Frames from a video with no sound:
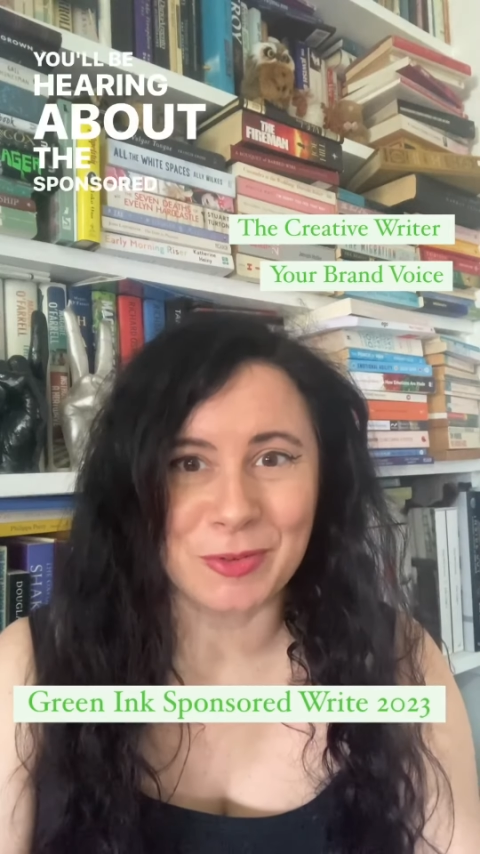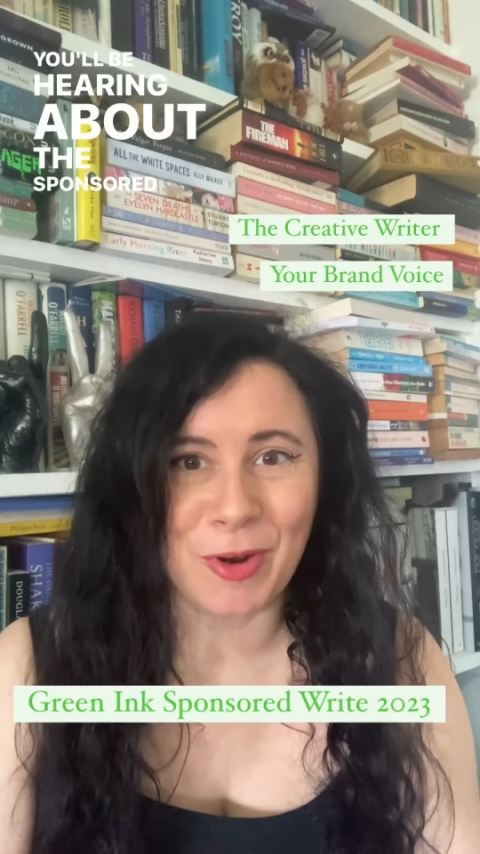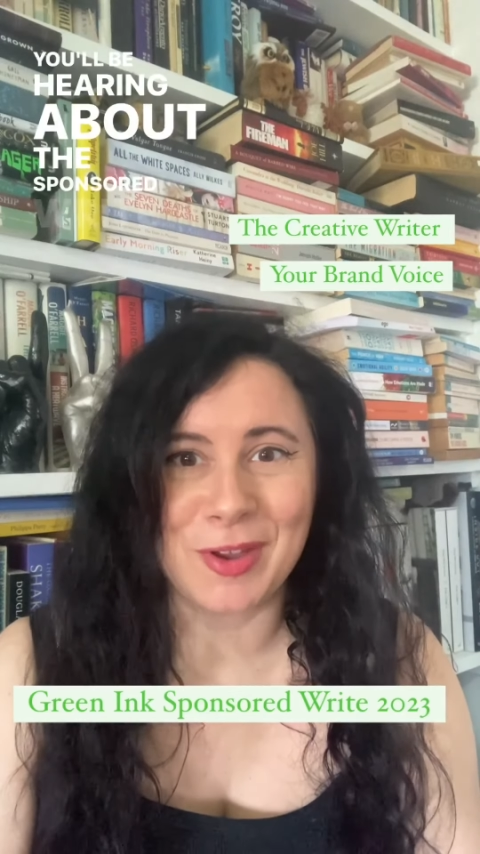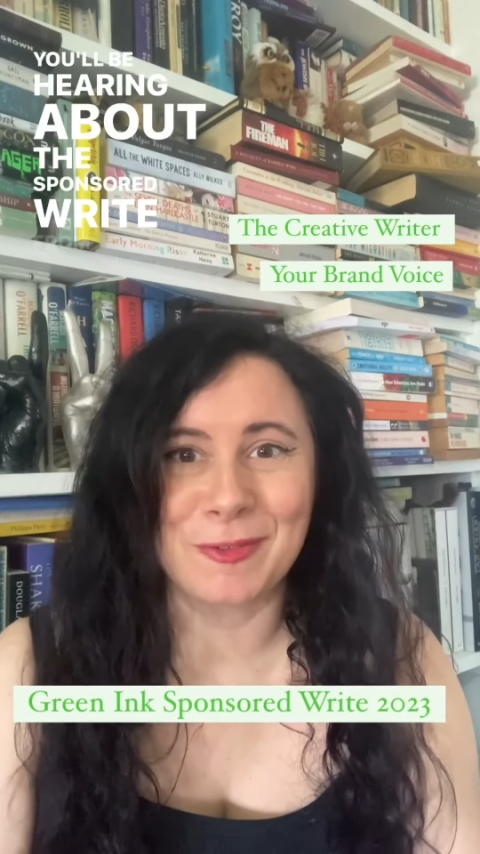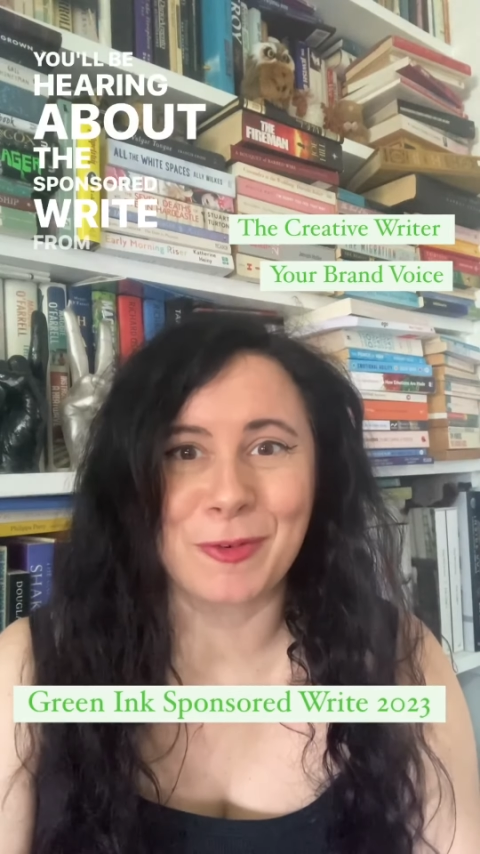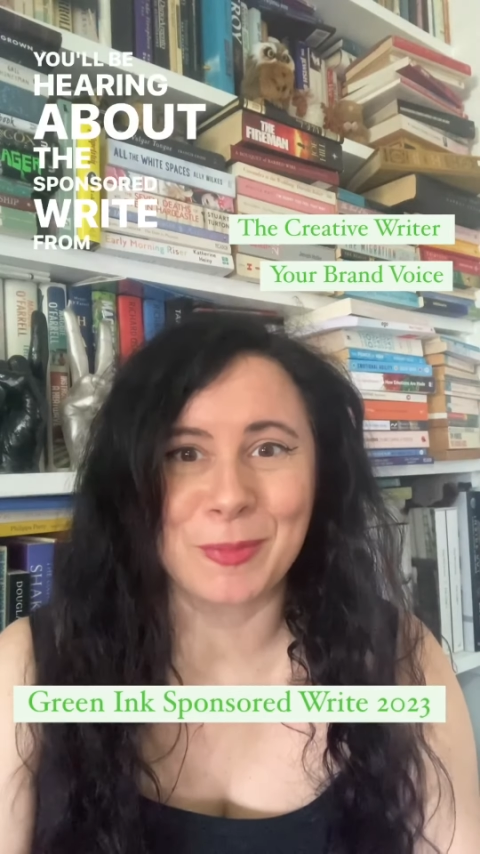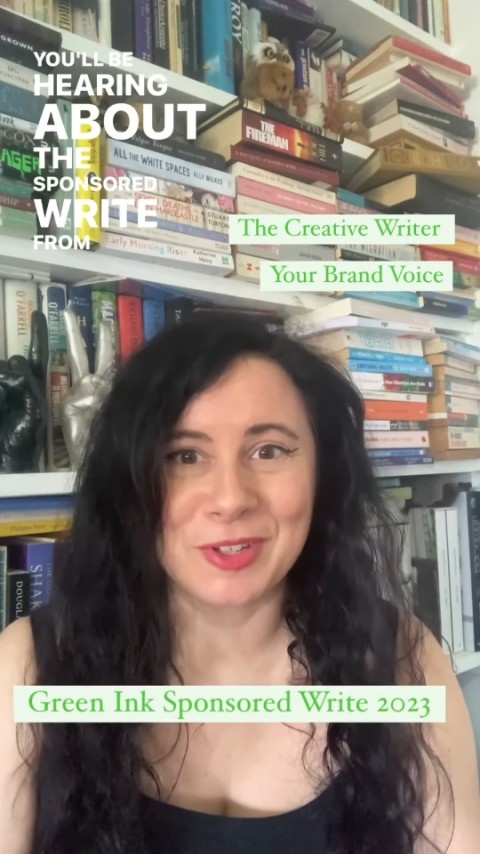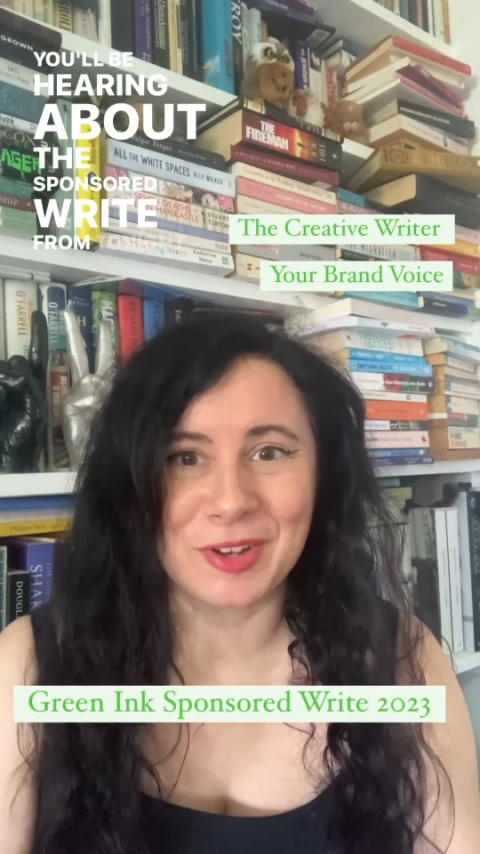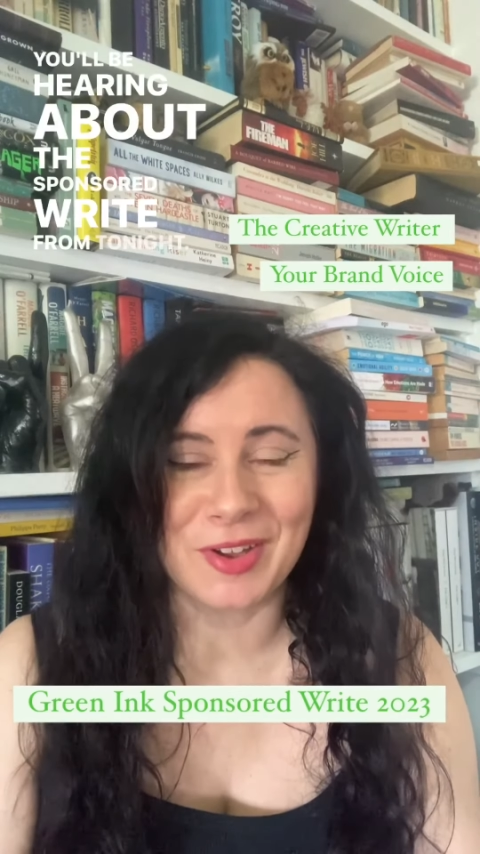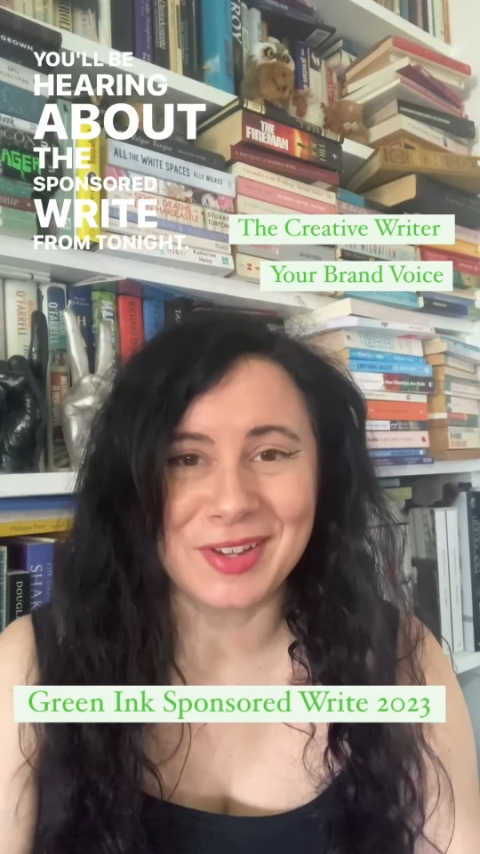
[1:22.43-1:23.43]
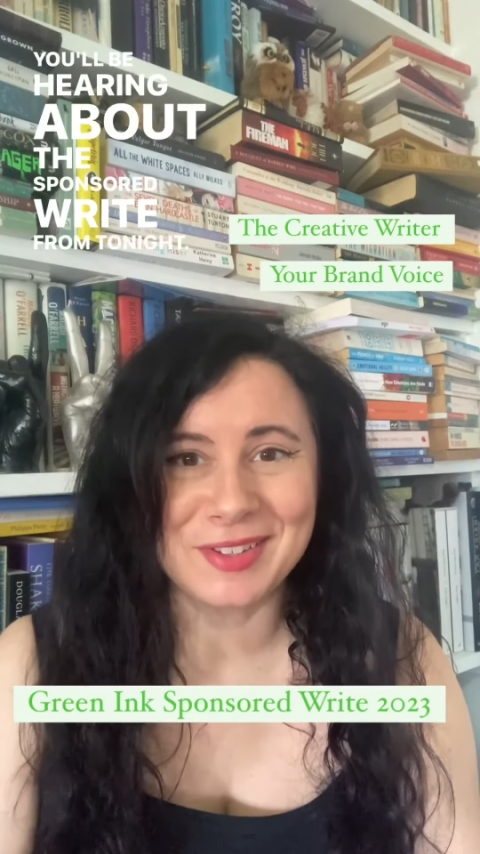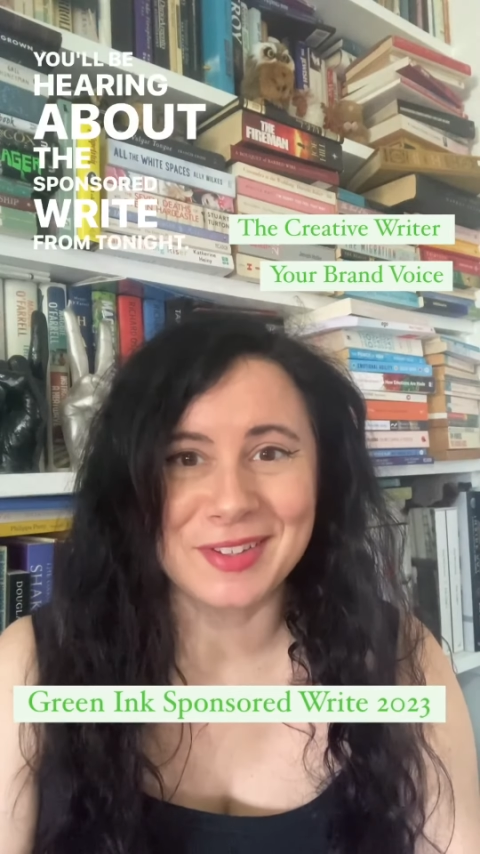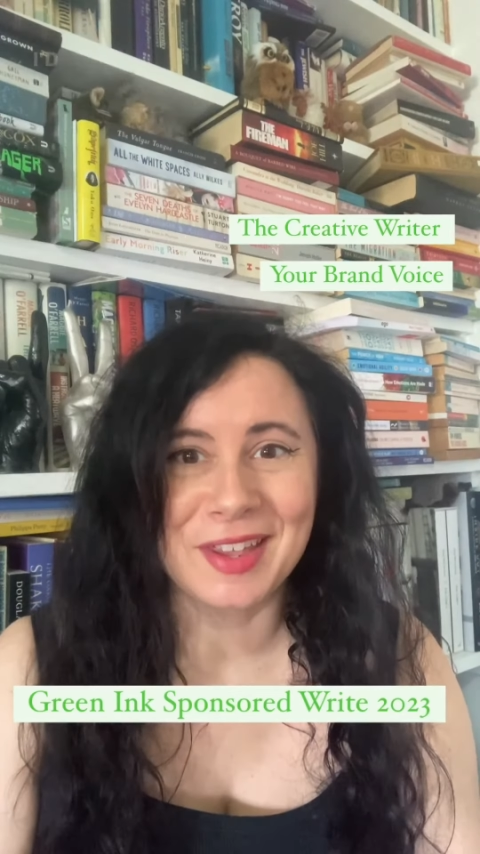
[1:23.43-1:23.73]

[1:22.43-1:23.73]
Write from tonight.